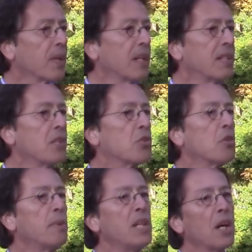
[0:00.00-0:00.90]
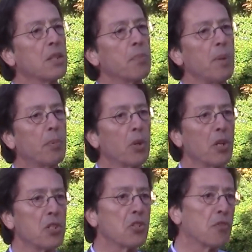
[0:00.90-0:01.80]
and then so many other people
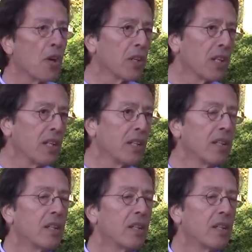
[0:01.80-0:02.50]
are struggling